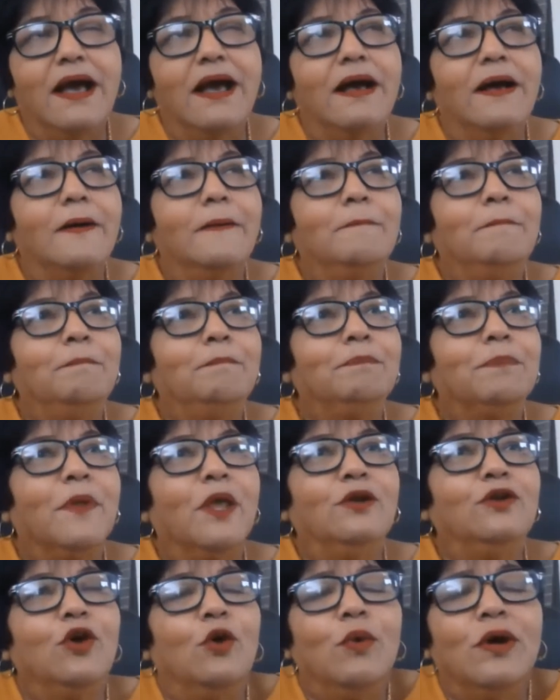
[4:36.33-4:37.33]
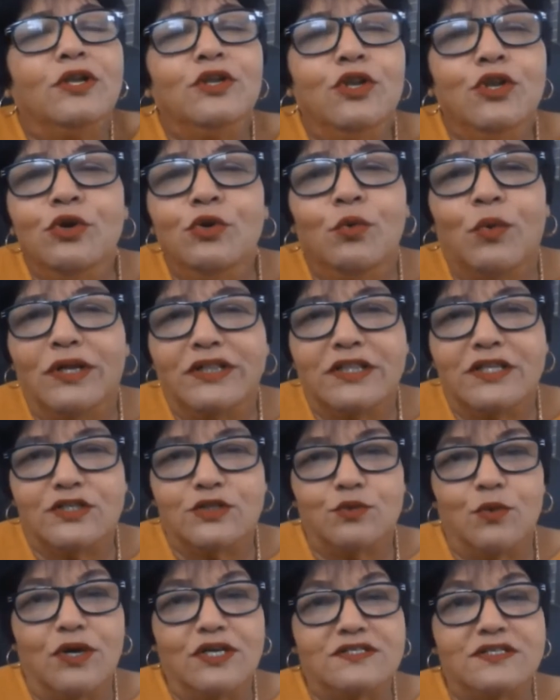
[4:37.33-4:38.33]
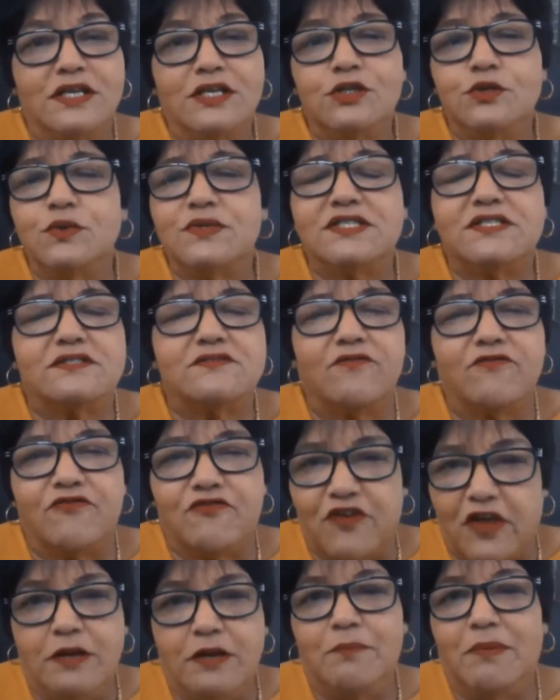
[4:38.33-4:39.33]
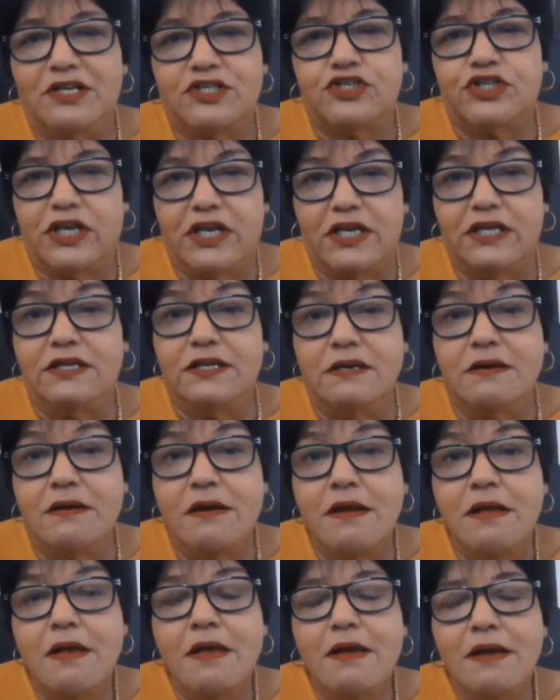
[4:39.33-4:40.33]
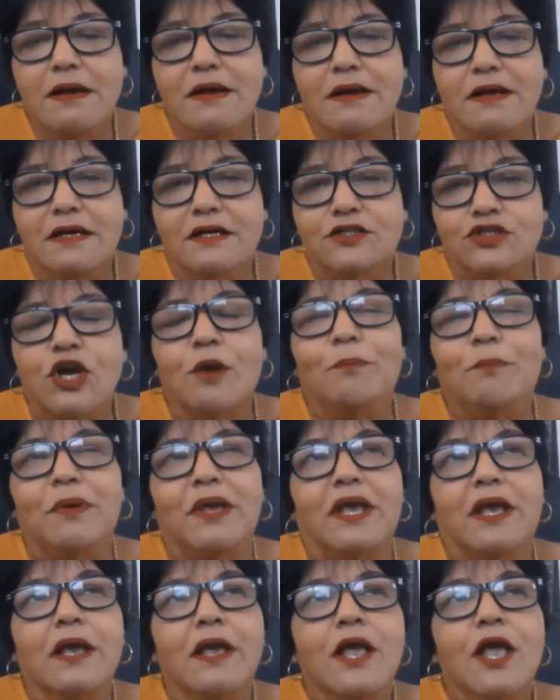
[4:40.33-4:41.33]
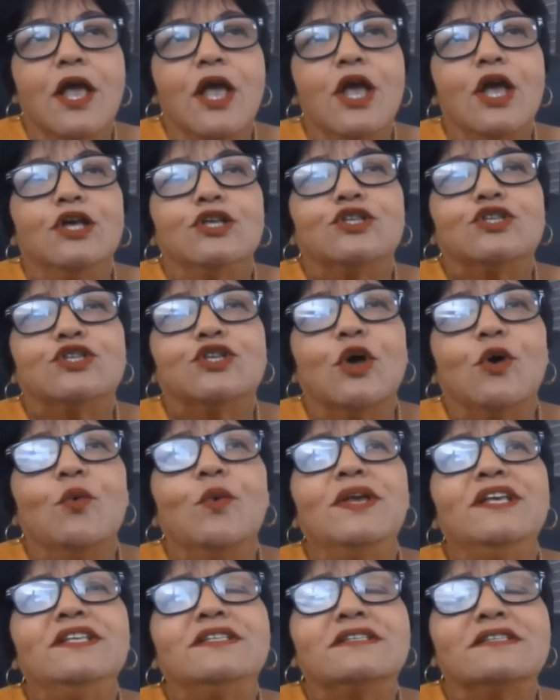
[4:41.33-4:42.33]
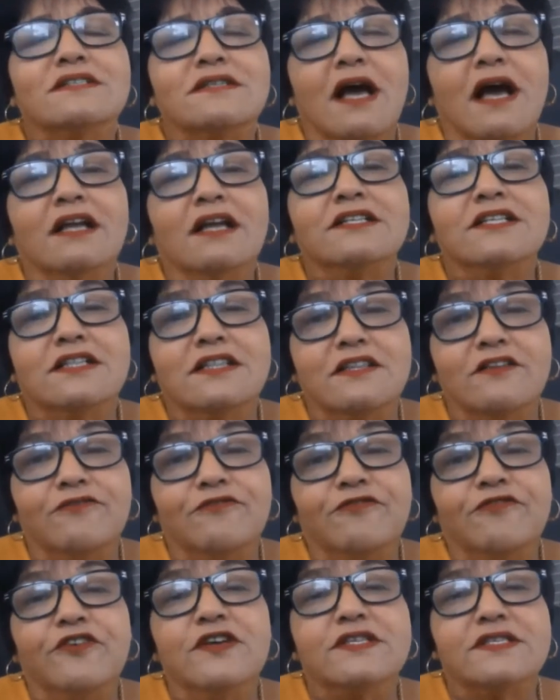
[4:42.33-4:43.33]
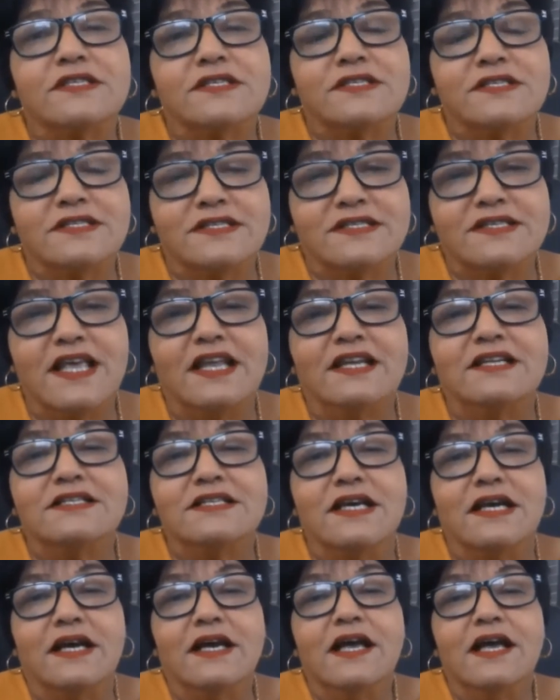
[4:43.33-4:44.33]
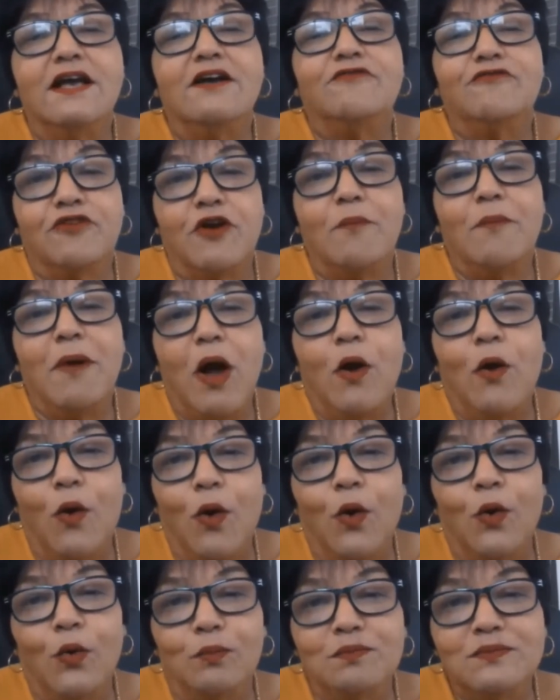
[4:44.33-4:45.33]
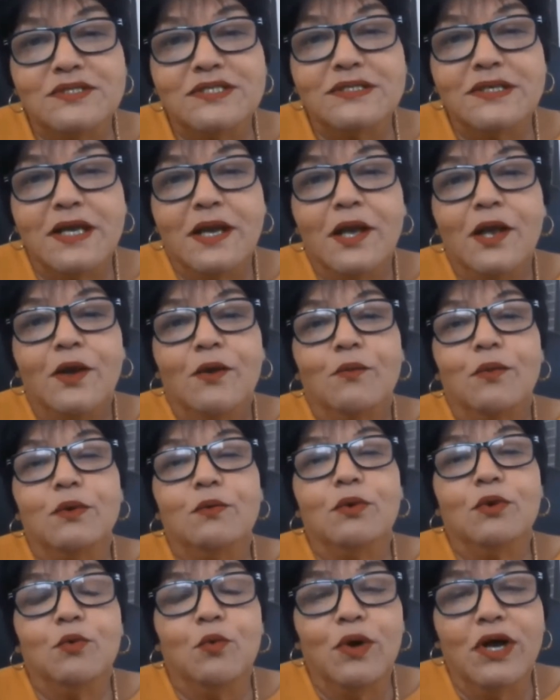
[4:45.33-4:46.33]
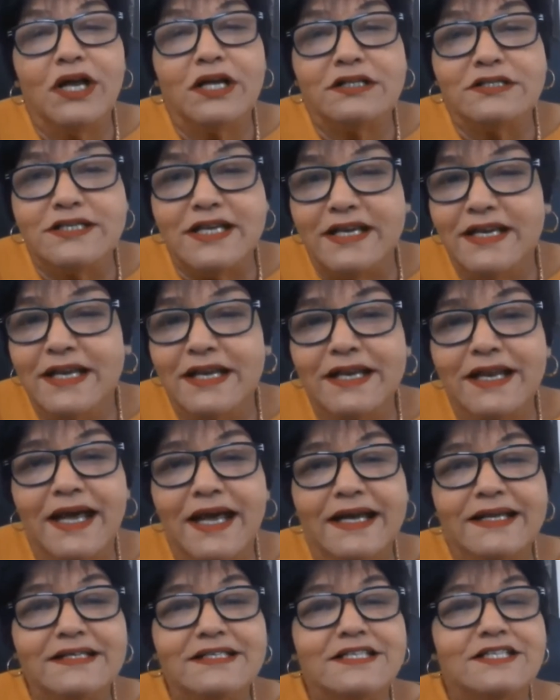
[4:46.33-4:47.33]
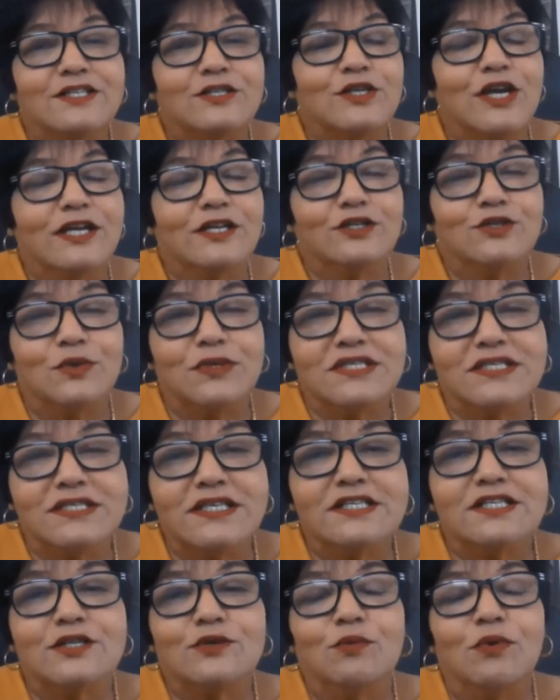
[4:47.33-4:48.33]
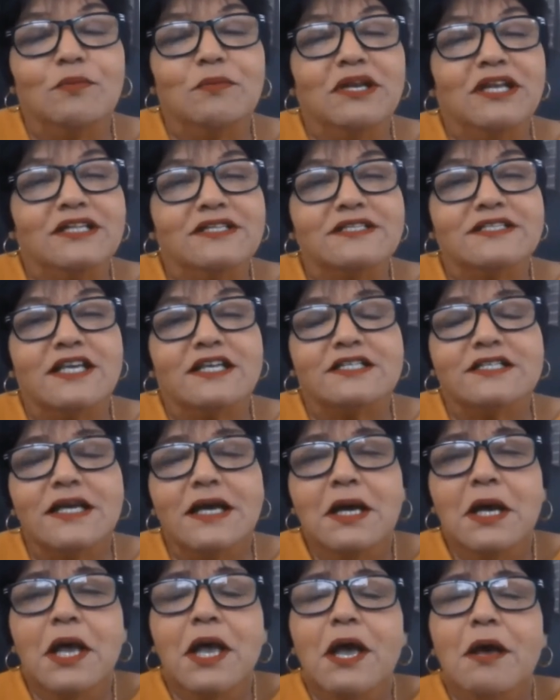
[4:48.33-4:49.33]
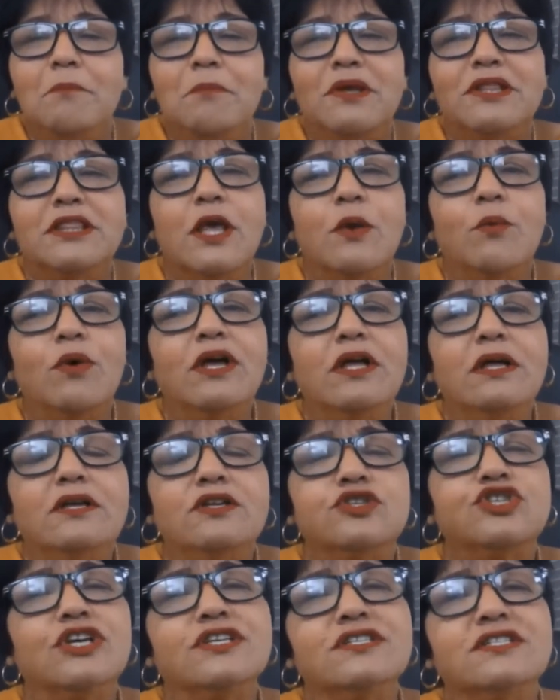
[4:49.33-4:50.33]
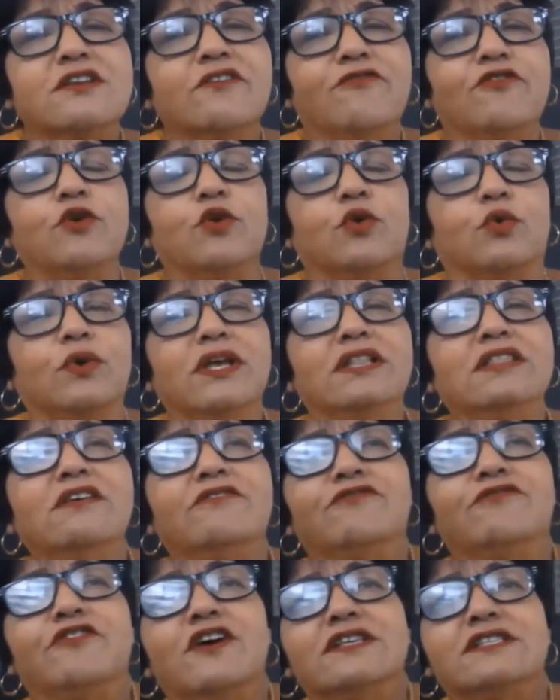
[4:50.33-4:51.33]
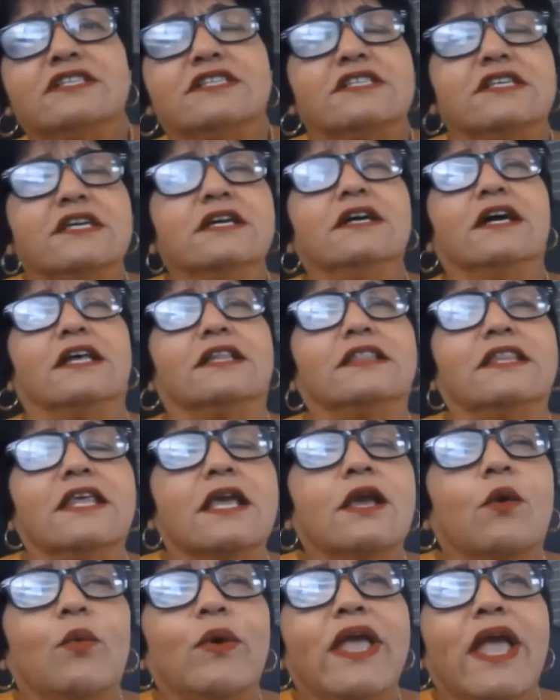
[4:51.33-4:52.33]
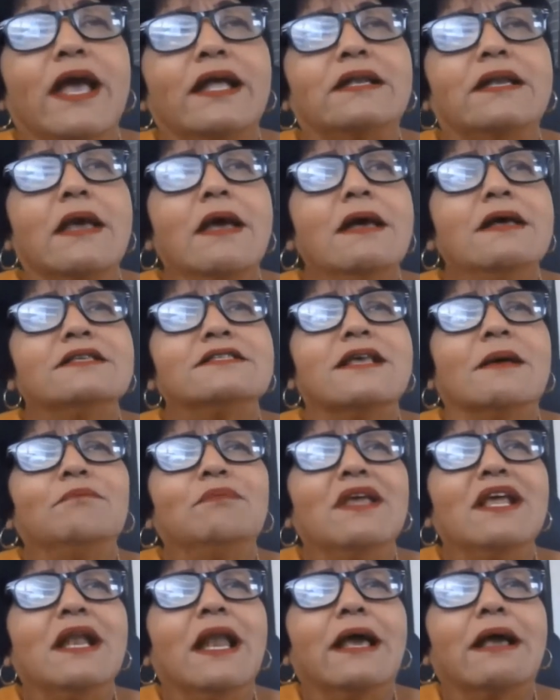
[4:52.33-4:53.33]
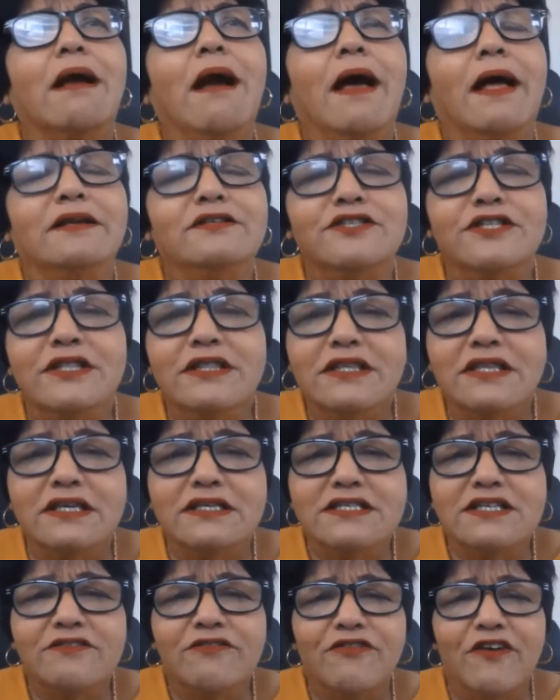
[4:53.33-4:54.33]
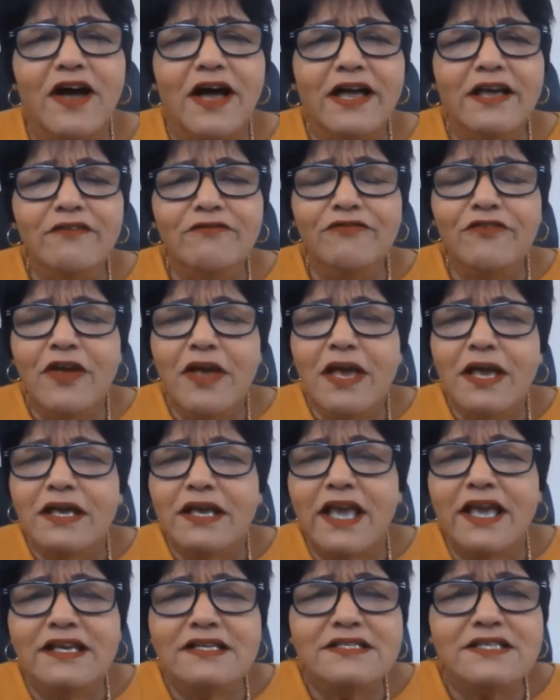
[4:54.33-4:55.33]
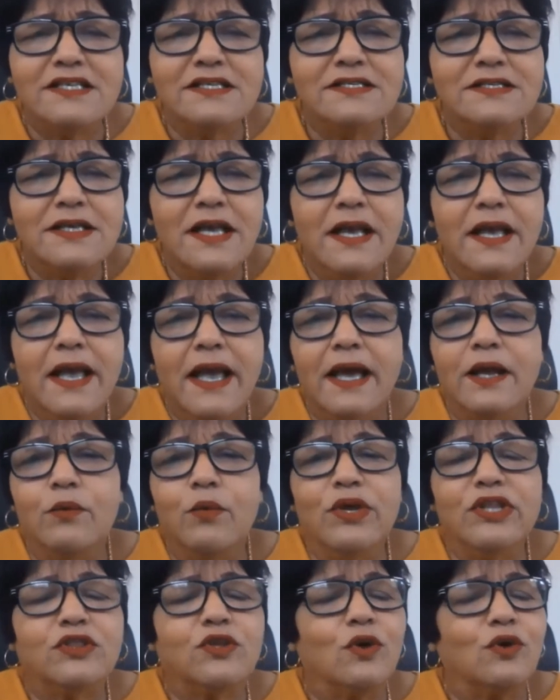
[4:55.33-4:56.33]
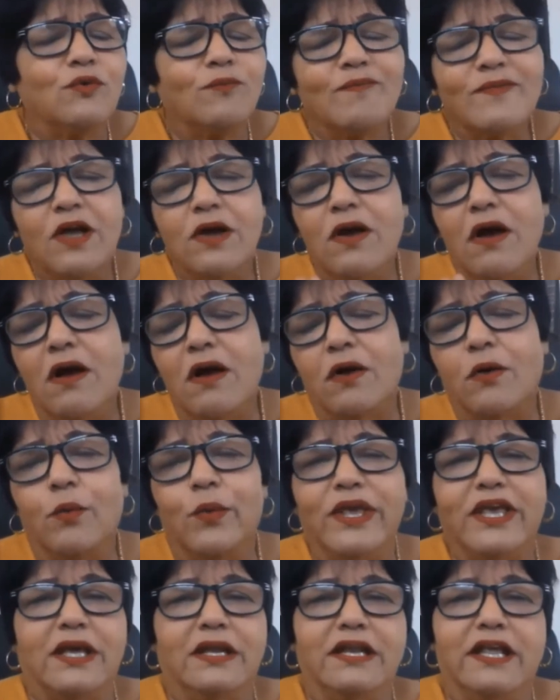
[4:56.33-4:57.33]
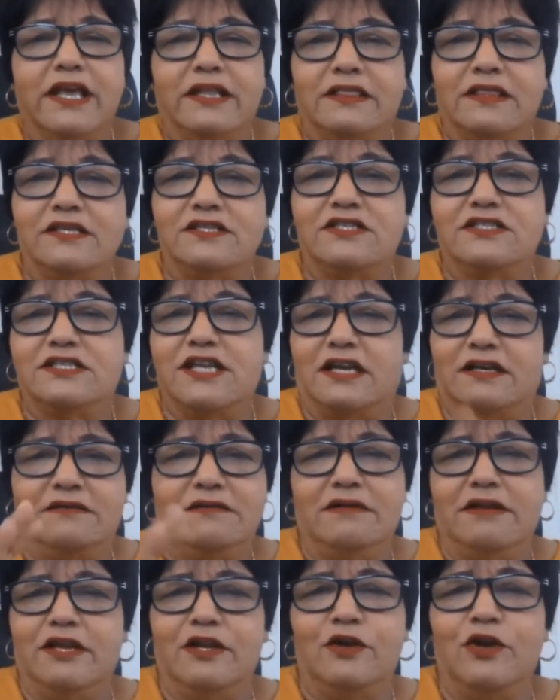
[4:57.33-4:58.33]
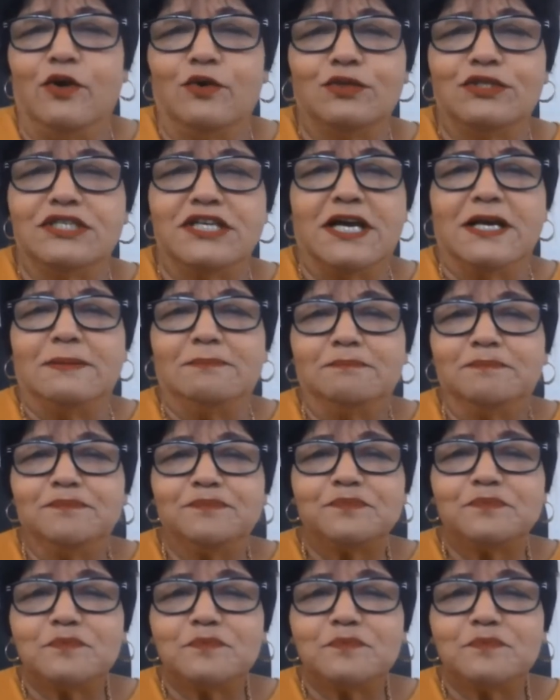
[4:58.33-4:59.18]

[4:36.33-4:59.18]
And no one knew what this was, and it was very much a hidden topic. So we started the first center from our homes. We would work day and night trying to assist women, etc. But there were just a few. In the first year, I think we had something like 135 cases, and we thought, oh, we could get this done in no time.